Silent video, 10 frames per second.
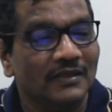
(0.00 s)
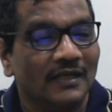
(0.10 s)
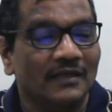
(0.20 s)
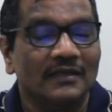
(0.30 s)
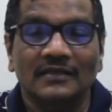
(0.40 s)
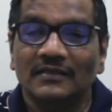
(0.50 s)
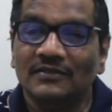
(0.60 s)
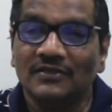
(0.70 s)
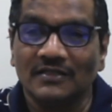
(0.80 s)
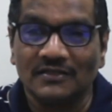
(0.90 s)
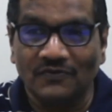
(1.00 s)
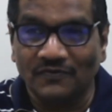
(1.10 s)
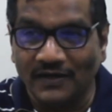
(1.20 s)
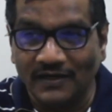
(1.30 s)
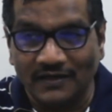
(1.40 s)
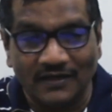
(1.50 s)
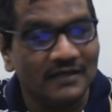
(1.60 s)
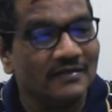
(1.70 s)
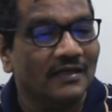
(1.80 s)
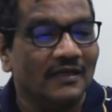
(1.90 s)
than just
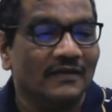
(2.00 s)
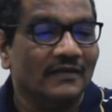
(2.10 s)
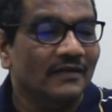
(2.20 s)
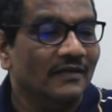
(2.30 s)
fundraising.